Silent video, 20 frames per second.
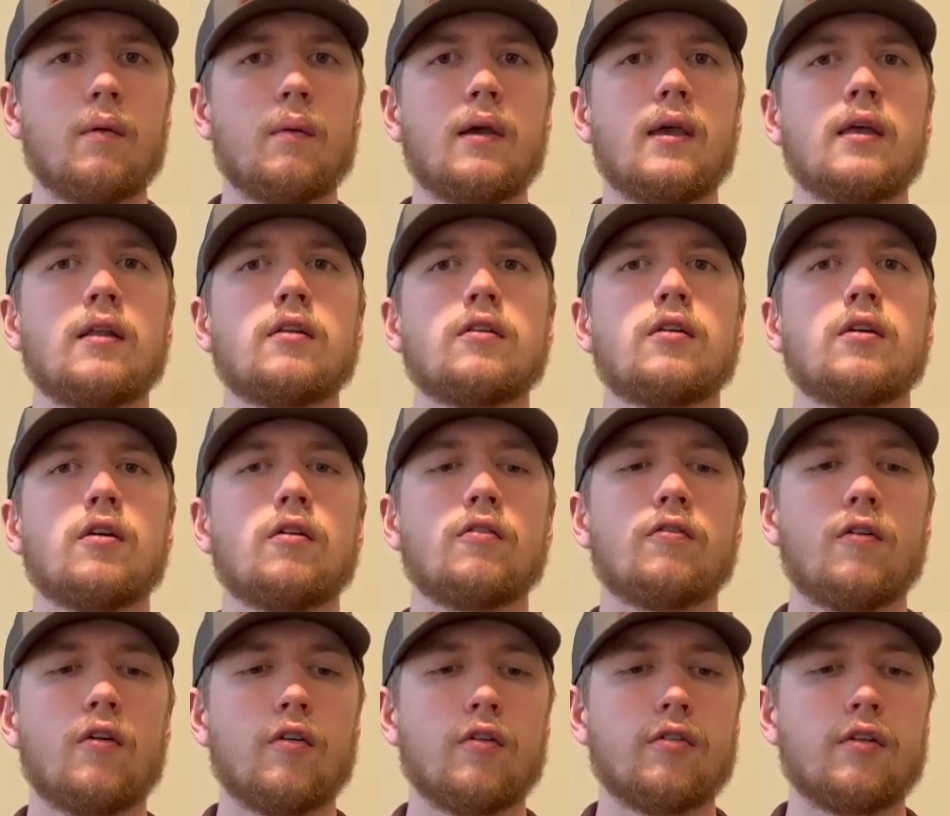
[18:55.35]
into
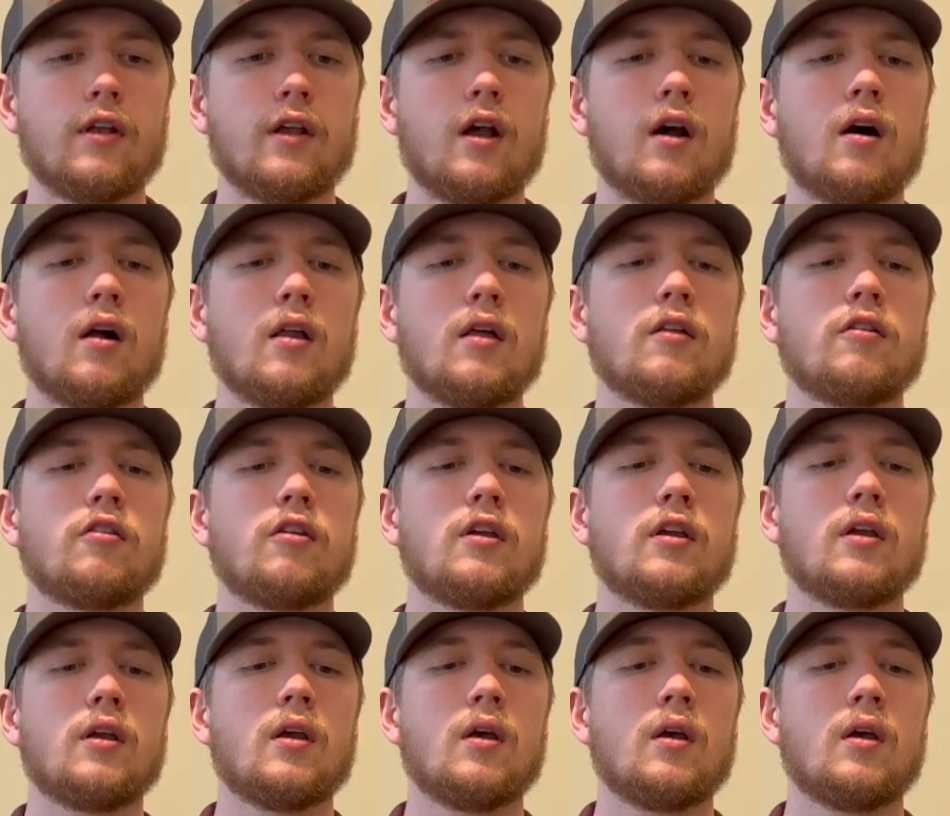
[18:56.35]
forest ecology,